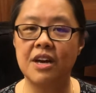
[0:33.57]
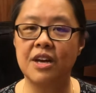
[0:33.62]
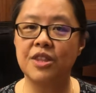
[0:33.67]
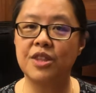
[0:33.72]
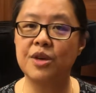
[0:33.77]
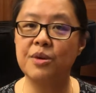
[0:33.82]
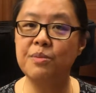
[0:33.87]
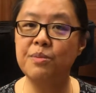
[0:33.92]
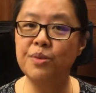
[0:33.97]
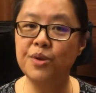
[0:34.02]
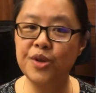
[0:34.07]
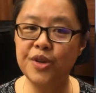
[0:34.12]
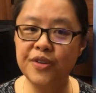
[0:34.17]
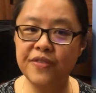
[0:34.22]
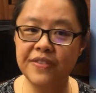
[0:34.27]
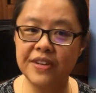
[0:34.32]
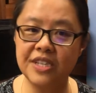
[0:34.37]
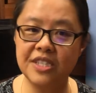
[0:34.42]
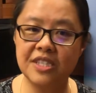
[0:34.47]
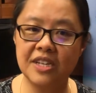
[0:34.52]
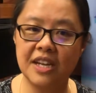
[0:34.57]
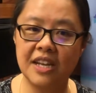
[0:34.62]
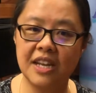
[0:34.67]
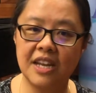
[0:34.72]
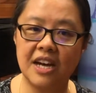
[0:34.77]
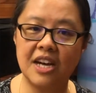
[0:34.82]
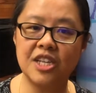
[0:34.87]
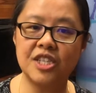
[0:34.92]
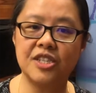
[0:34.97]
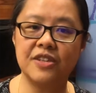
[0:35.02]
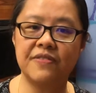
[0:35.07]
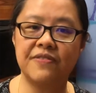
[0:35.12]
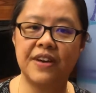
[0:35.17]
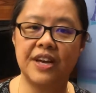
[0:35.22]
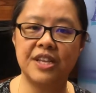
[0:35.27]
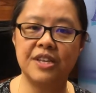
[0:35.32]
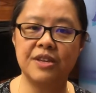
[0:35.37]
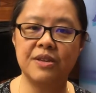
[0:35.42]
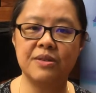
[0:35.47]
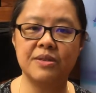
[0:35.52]
the move into larger
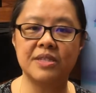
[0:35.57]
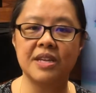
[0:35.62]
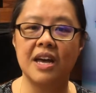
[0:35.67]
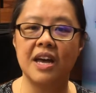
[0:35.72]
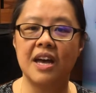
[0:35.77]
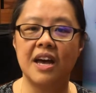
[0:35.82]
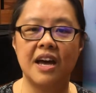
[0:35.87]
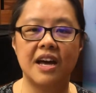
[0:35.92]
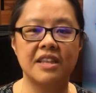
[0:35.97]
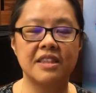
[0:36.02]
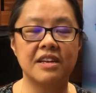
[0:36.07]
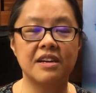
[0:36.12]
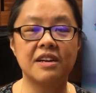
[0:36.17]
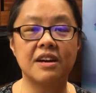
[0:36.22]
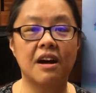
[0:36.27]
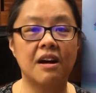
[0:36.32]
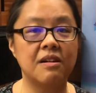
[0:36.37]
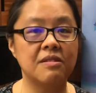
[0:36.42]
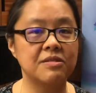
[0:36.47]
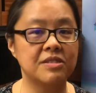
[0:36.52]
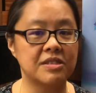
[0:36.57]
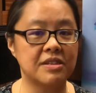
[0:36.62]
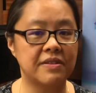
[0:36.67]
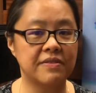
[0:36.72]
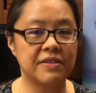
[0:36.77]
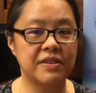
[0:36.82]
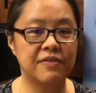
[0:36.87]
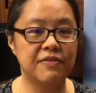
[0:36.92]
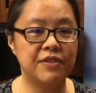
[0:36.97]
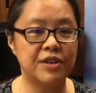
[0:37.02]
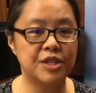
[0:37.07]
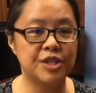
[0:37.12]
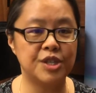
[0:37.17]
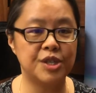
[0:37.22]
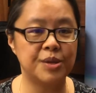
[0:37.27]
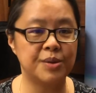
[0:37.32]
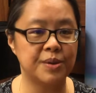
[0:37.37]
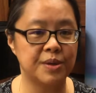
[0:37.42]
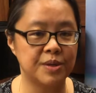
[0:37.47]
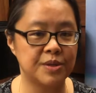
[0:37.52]
venues, and the cult of the
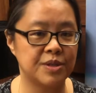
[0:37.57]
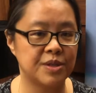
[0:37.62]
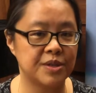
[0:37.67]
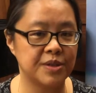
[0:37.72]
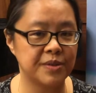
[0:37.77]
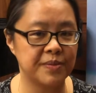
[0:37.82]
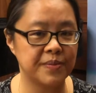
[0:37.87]
virtuoso.